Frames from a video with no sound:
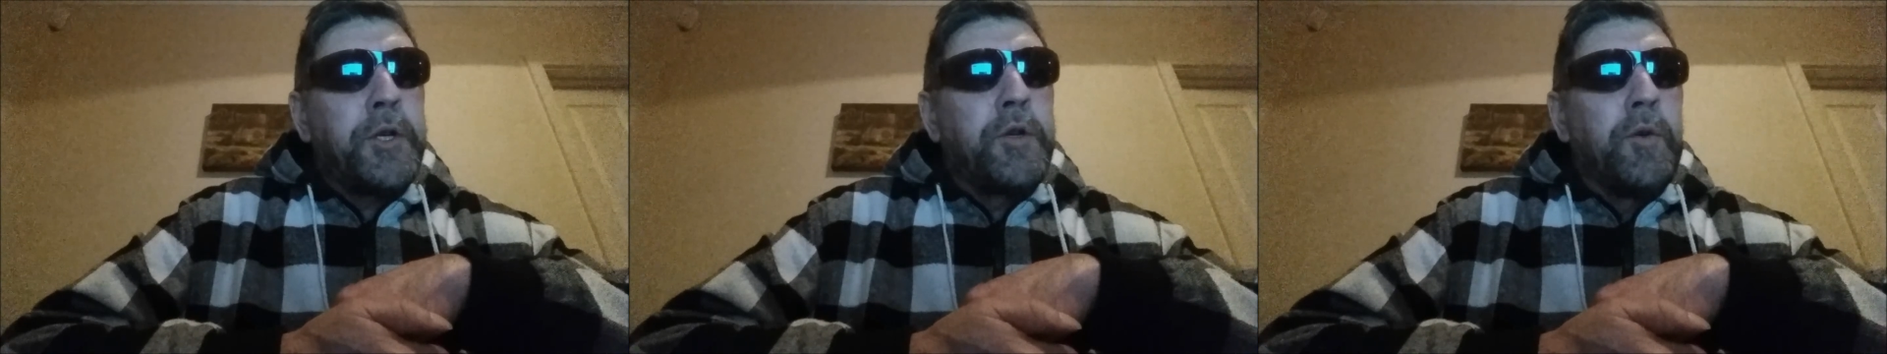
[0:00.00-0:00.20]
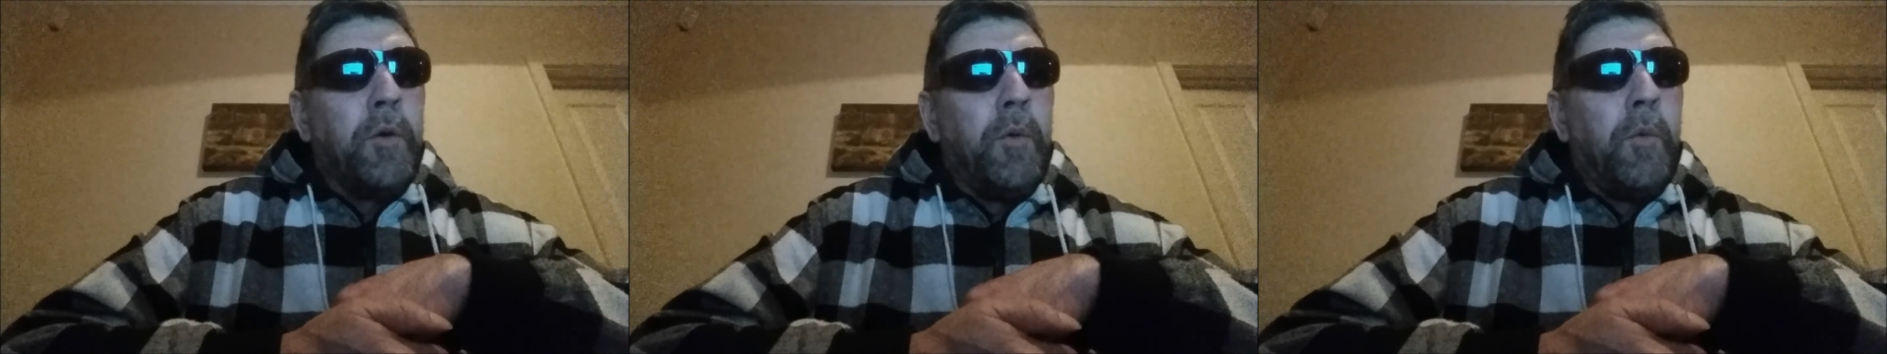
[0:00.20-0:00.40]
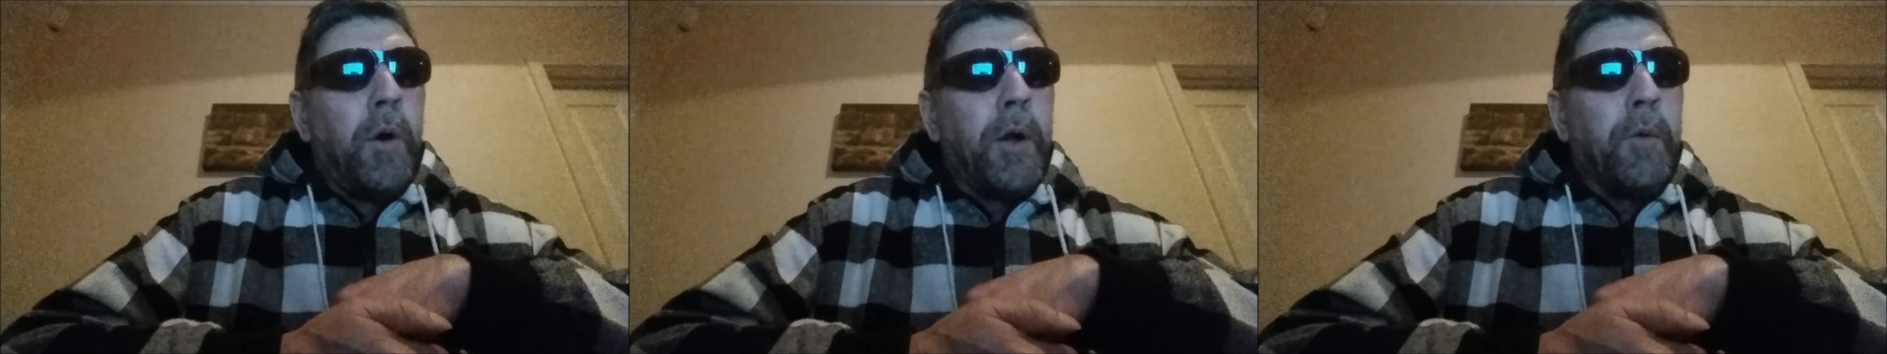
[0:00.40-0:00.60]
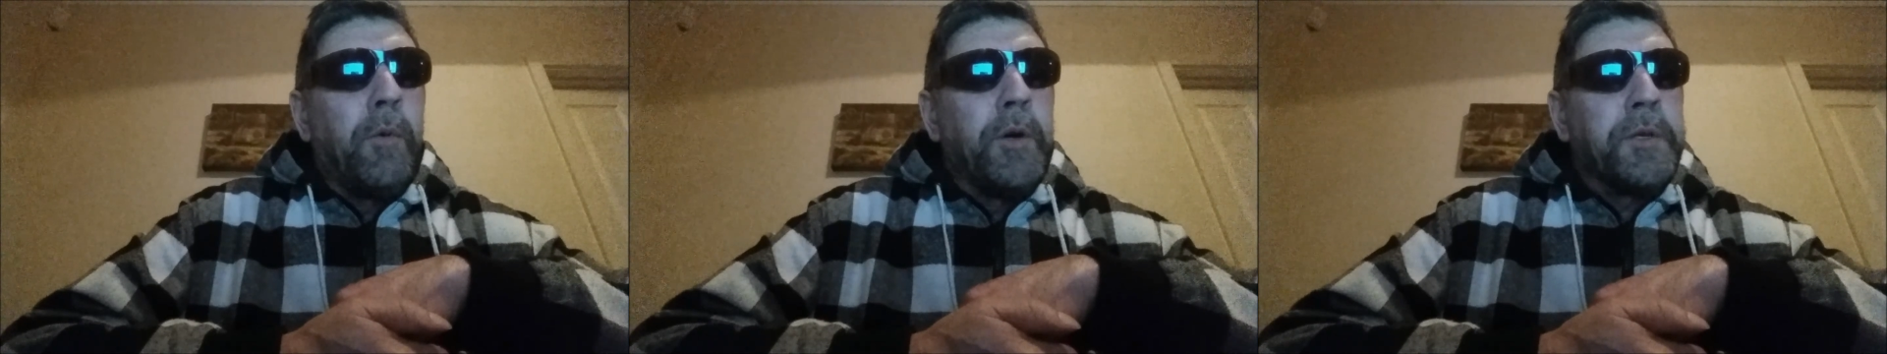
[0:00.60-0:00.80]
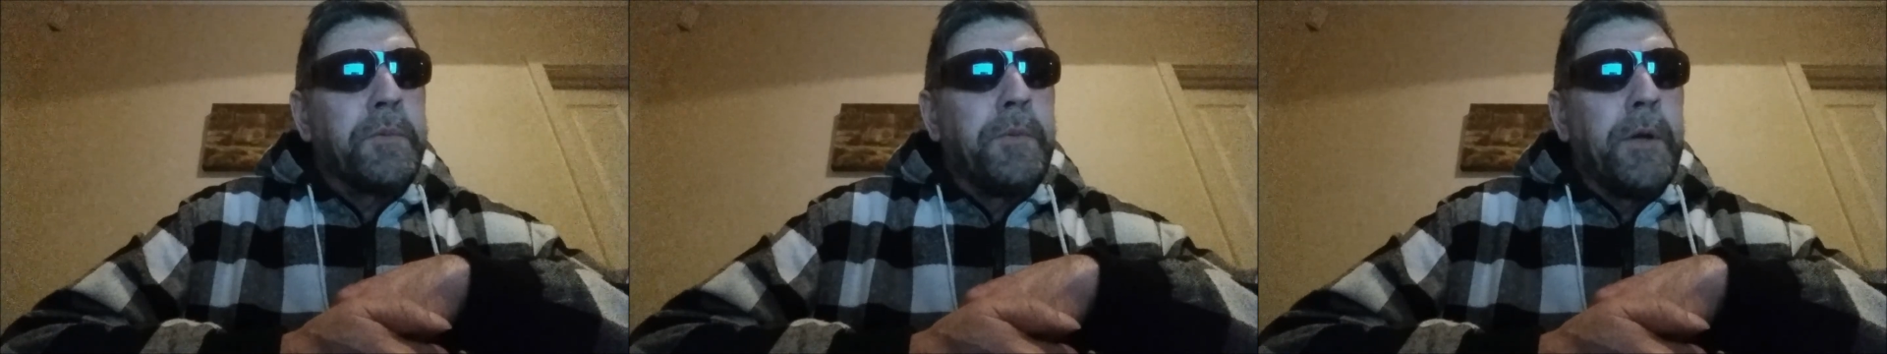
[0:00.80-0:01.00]
sure what it
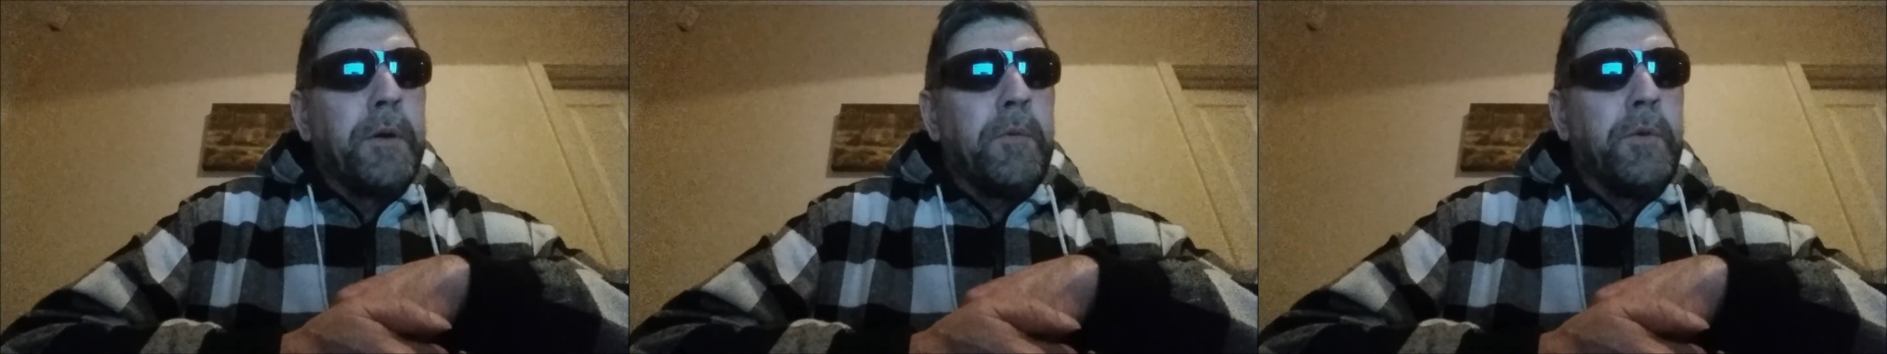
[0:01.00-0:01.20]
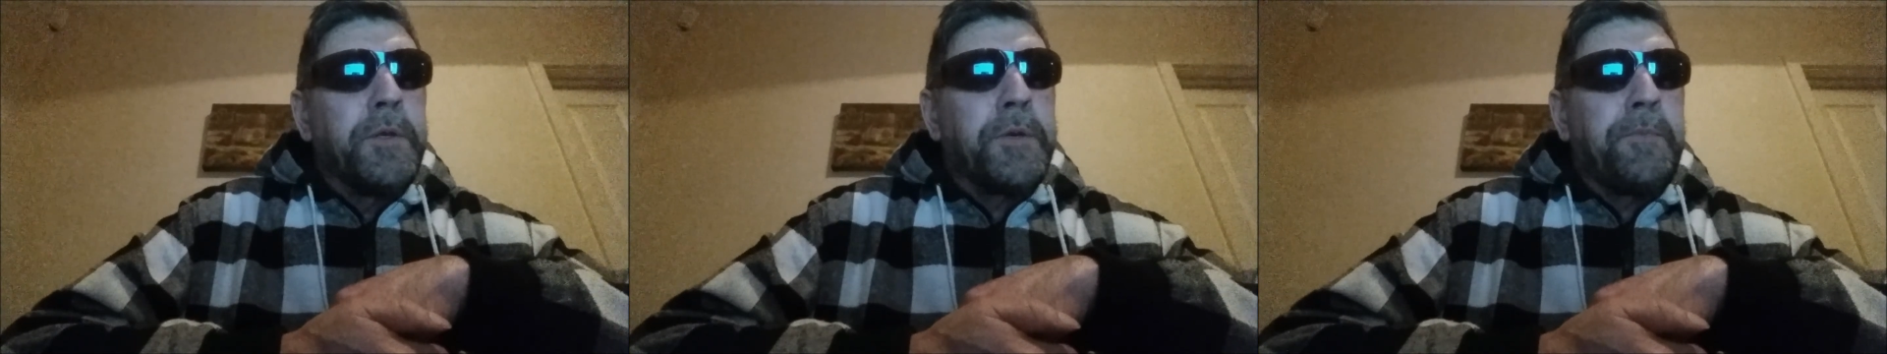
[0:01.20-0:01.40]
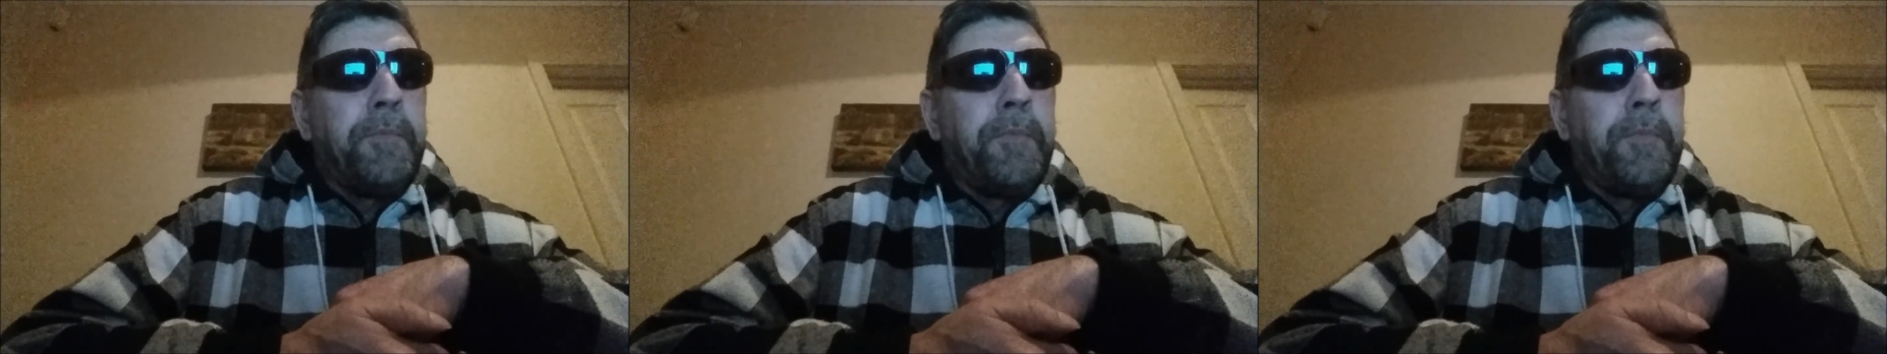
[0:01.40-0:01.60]
was, but it was